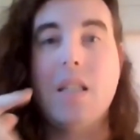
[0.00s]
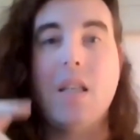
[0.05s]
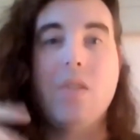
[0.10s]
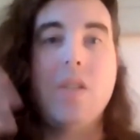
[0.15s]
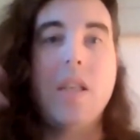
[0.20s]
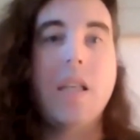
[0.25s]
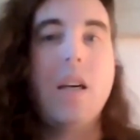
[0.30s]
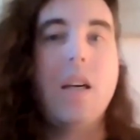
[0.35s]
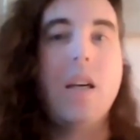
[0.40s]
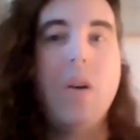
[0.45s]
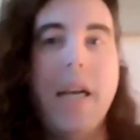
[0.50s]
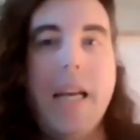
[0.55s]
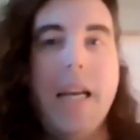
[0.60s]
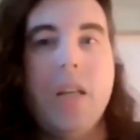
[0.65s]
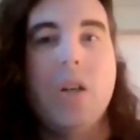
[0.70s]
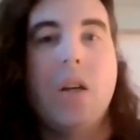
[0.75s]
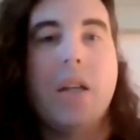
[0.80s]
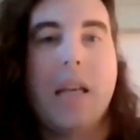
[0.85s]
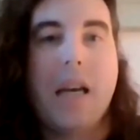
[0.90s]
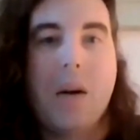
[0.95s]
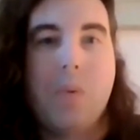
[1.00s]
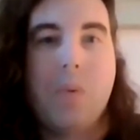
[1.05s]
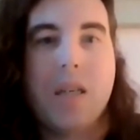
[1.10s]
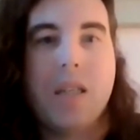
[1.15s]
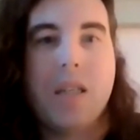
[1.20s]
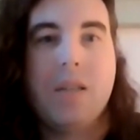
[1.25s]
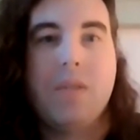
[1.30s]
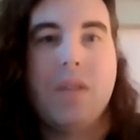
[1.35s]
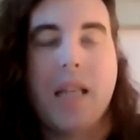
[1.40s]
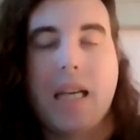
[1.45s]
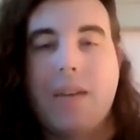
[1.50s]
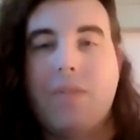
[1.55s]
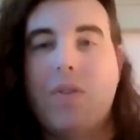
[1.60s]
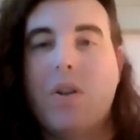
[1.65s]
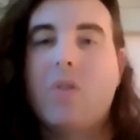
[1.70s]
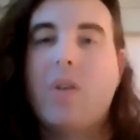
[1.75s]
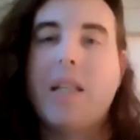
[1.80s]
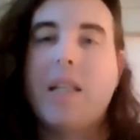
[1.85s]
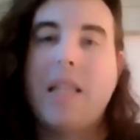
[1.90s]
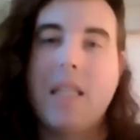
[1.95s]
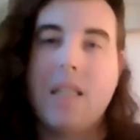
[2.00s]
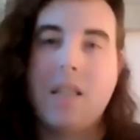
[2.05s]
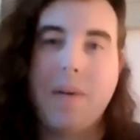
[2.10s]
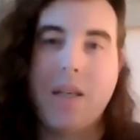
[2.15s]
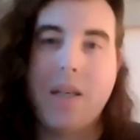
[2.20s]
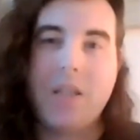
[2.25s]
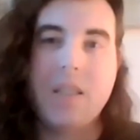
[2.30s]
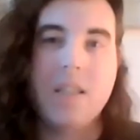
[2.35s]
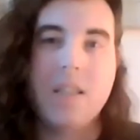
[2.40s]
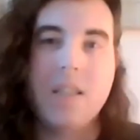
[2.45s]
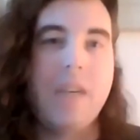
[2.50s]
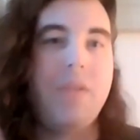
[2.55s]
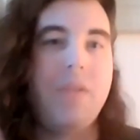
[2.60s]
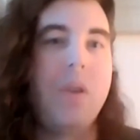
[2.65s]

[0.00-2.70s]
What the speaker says: and I was like, oh, hey, you know, I want to, like, I've heard great things about TLDEF.